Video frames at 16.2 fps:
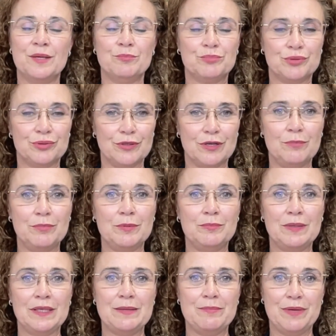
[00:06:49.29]

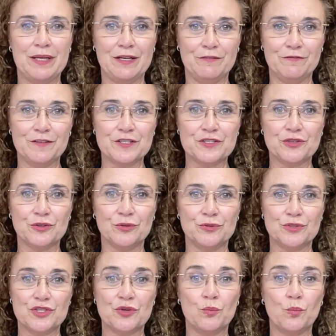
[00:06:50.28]
probably
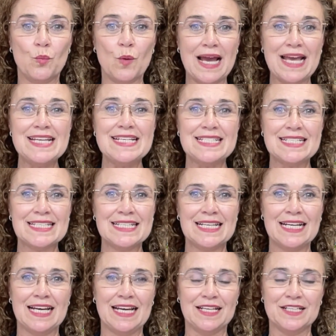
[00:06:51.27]
beneficial to wait
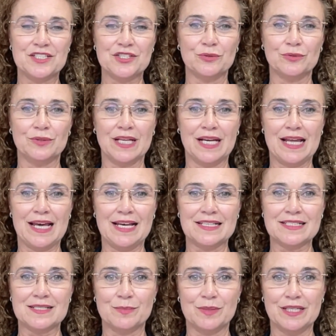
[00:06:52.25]
until the
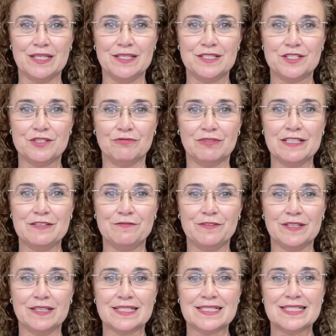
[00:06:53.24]
last minute to
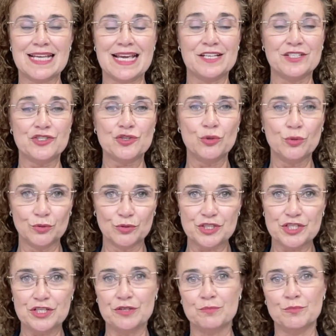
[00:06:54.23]
refix and talk
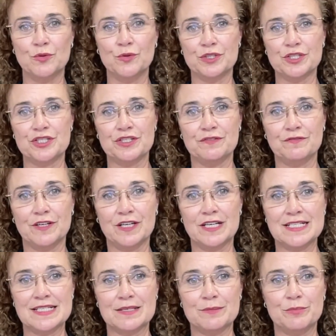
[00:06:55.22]
to your mortgage
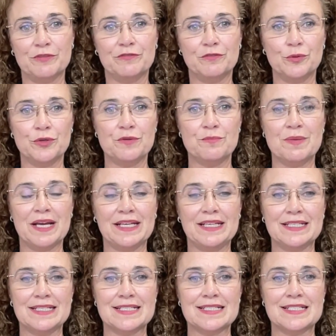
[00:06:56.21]
advisor before you
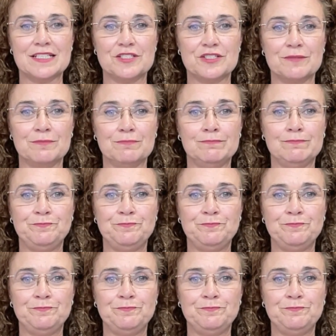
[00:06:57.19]
make a decision.